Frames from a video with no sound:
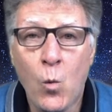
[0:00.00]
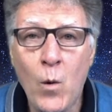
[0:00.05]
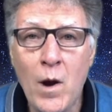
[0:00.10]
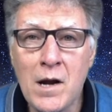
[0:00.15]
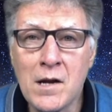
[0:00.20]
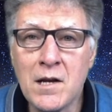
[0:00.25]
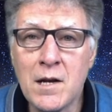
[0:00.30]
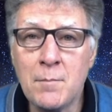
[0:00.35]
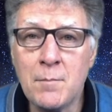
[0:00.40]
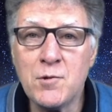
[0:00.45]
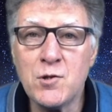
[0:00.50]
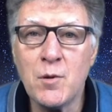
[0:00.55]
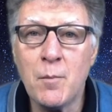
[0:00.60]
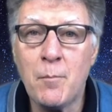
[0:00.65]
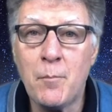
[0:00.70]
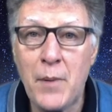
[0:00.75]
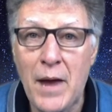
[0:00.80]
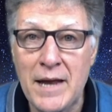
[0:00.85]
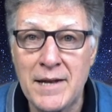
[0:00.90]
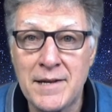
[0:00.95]
Welcome to
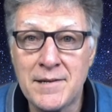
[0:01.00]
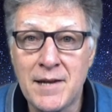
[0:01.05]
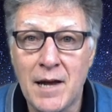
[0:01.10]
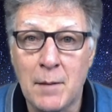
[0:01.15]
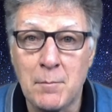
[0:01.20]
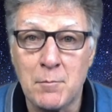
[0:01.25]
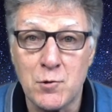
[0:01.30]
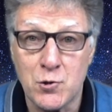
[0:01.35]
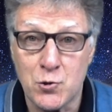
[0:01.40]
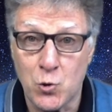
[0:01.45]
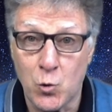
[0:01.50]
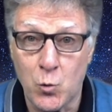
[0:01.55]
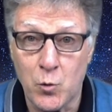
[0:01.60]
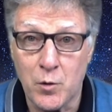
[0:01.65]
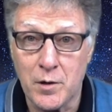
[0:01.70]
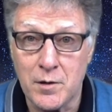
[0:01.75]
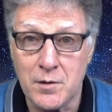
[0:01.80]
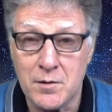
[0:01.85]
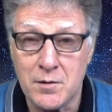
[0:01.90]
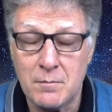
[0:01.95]
Bedtime
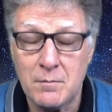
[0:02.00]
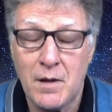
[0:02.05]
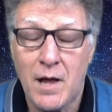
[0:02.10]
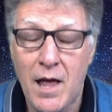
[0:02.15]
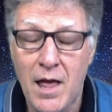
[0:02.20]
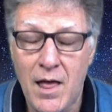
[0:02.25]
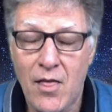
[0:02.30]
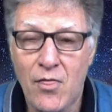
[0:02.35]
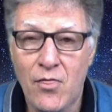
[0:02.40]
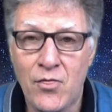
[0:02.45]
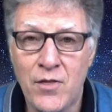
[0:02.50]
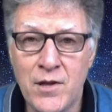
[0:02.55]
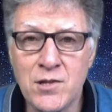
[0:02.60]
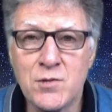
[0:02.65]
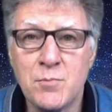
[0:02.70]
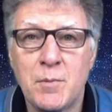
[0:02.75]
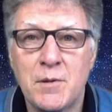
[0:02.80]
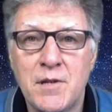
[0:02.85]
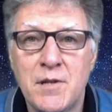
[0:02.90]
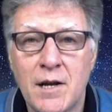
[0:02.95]
Stories.
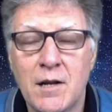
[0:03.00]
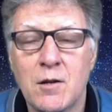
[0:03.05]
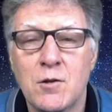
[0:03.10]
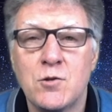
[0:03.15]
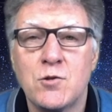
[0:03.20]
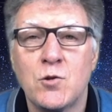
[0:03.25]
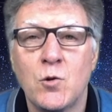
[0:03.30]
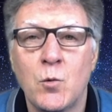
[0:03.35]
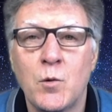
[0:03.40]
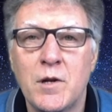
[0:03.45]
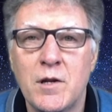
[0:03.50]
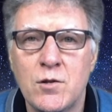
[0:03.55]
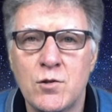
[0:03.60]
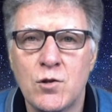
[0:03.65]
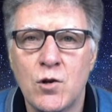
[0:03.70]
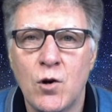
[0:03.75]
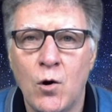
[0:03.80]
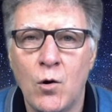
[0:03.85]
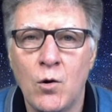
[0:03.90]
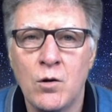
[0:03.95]
This particular story is
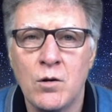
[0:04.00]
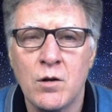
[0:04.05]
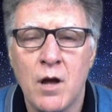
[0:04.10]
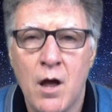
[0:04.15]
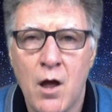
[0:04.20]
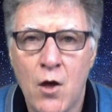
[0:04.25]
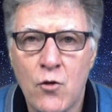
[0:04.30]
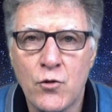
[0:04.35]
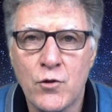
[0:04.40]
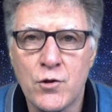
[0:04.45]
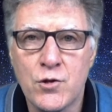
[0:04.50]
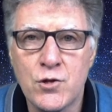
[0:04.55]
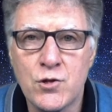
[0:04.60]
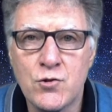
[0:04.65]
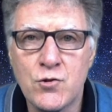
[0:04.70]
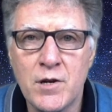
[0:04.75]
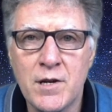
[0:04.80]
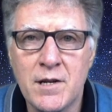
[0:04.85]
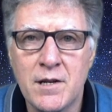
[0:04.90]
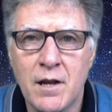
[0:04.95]
called The
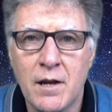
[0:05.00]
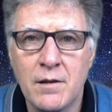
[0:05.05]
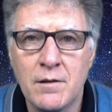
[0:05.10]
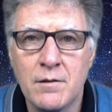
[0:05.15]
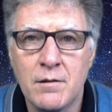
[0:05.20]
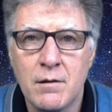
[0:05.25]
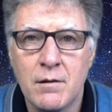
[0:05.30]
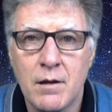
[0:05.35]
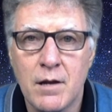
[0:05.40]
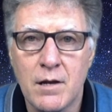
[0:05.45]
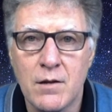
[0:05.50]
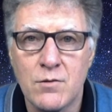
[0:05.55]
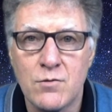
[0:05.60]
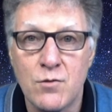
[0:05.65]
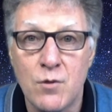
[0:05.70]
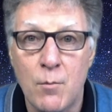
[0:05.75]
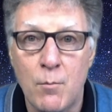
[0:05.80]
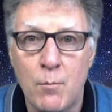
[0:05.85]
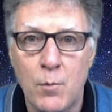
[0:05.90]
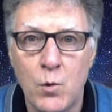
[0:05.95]
Streetlight is
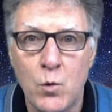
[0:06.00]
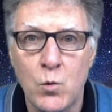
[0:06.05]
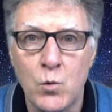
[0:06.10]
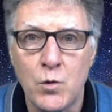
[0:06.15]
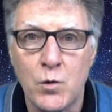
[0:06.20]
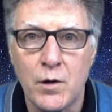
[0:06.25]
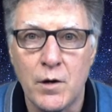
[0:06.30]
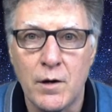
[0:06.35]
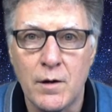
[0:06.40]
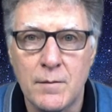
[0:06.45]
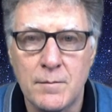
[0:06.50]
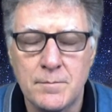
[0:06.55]
the Moon.